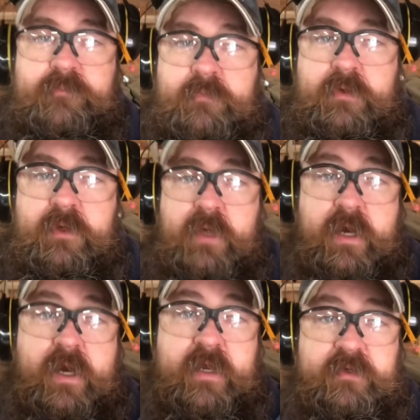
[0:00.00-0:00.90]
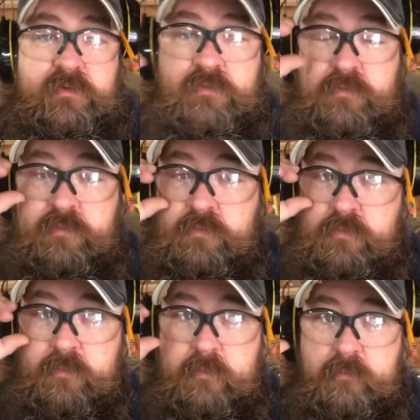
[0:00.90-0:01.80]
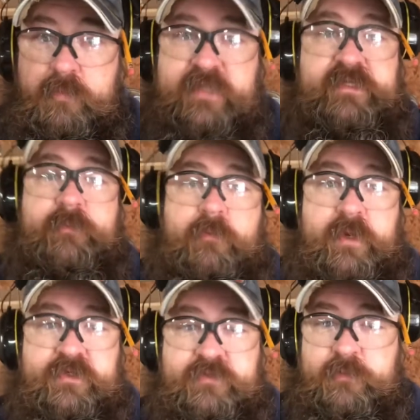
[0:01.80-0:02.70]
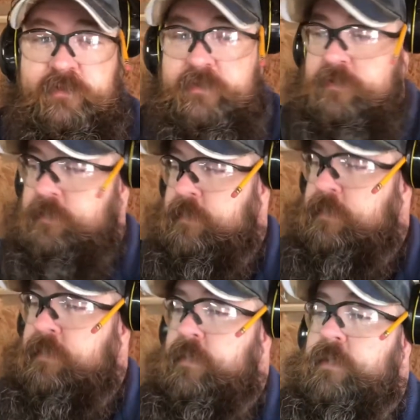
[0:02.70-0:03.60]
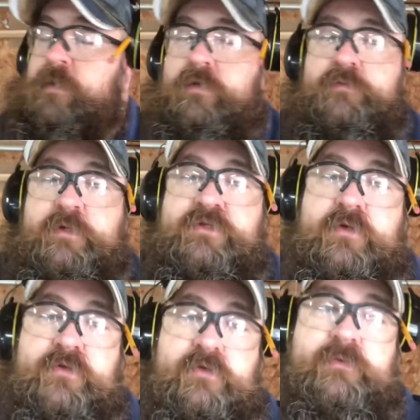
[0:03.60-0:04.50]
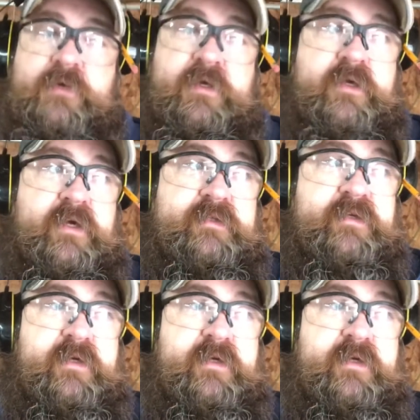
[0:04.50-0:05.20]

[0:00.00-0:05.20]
not mess up a measurement, especially on duplicate cuts like